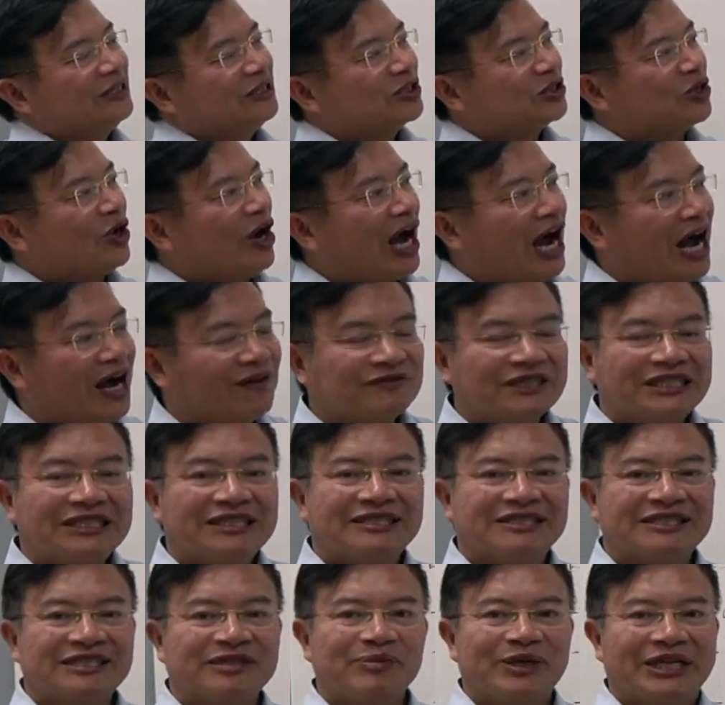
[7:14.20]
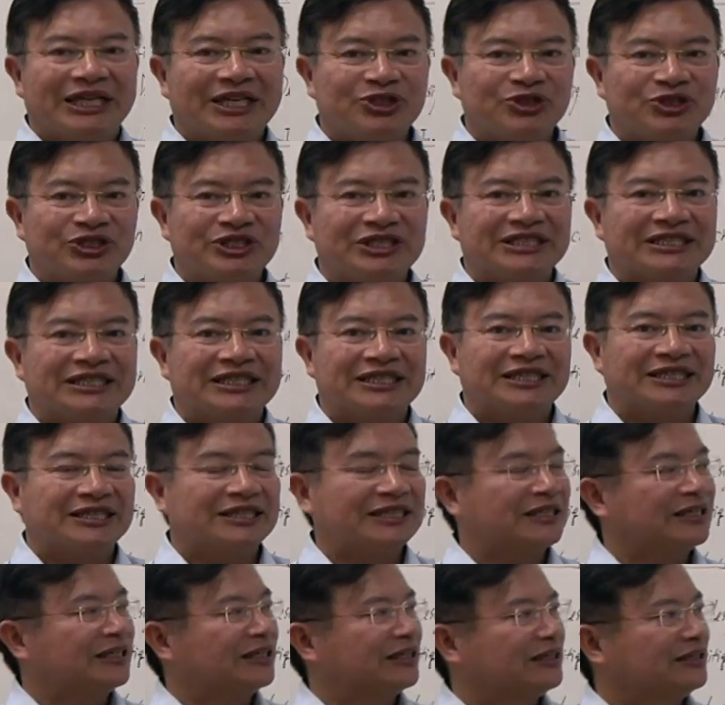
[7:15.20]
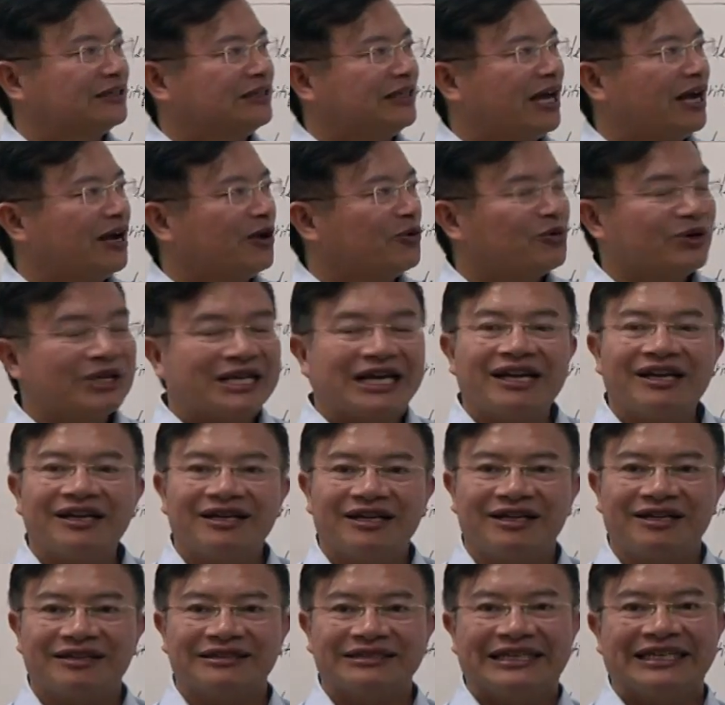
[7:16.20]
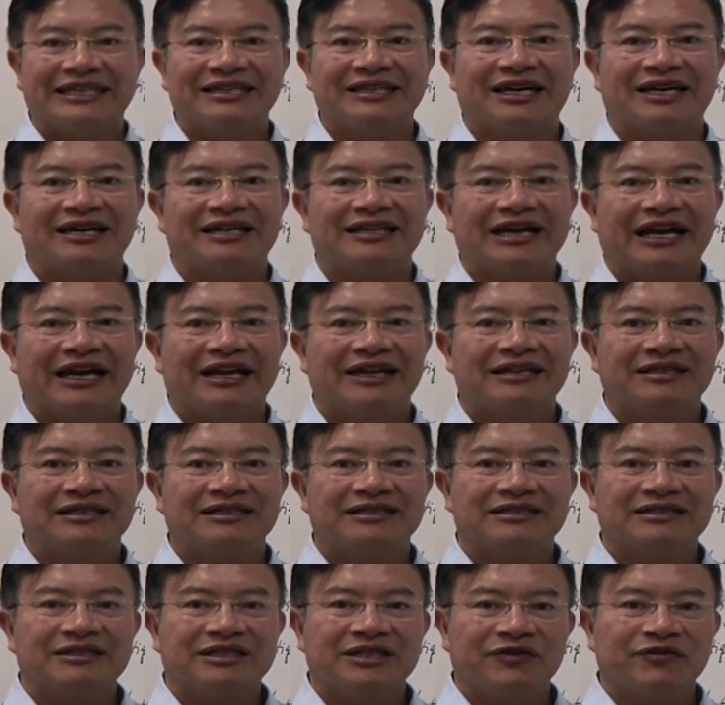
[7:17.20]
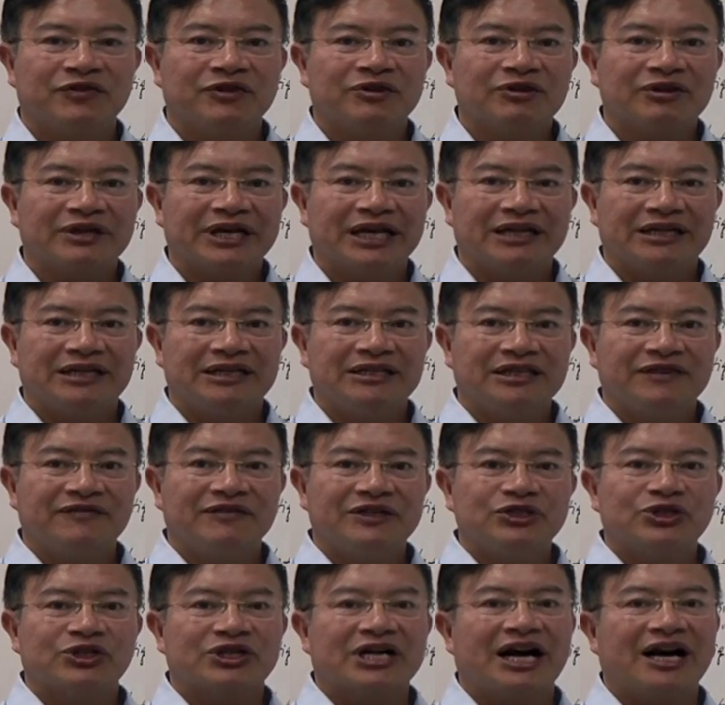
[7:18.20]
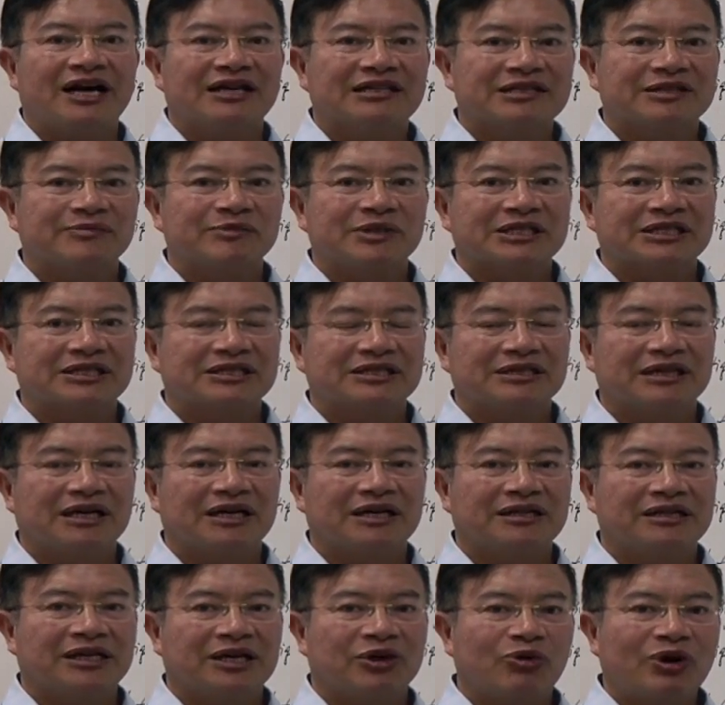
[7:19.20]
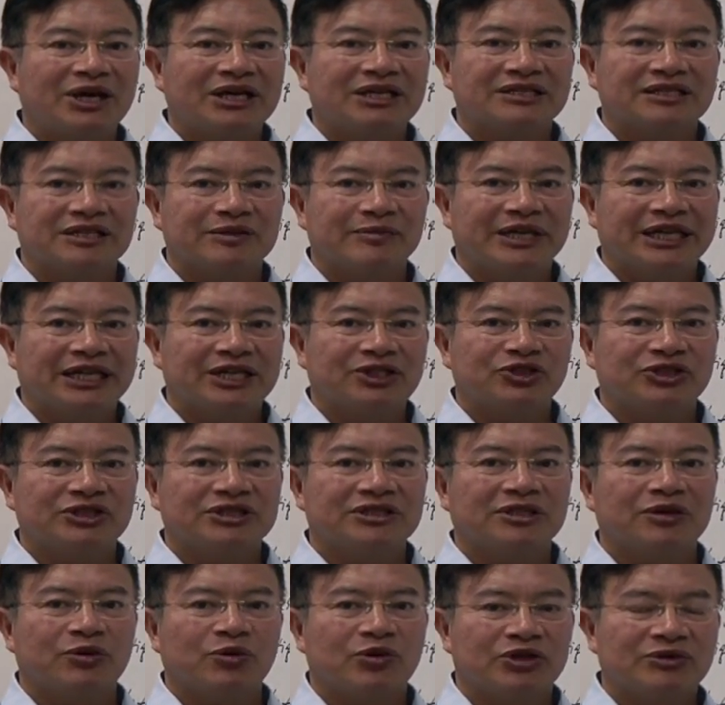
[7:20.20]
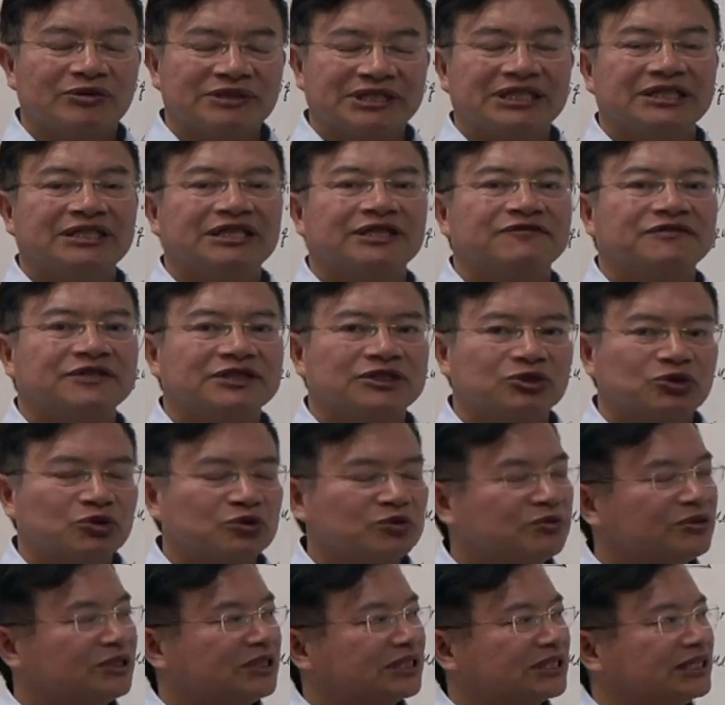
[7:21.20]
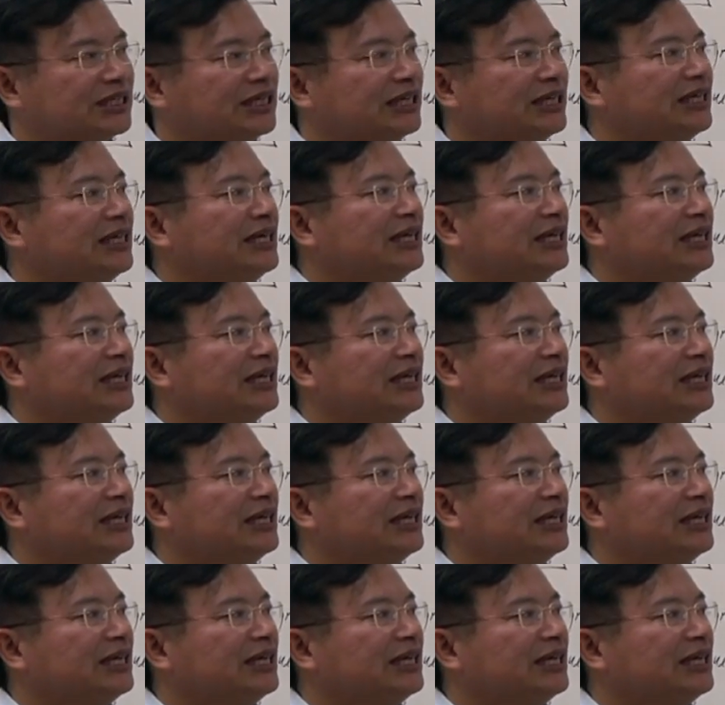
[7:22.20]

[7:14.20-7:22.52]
So after the simulation, uh, we got a lot of data. And if you look at individual customers, uh, they run the simulation using different tools.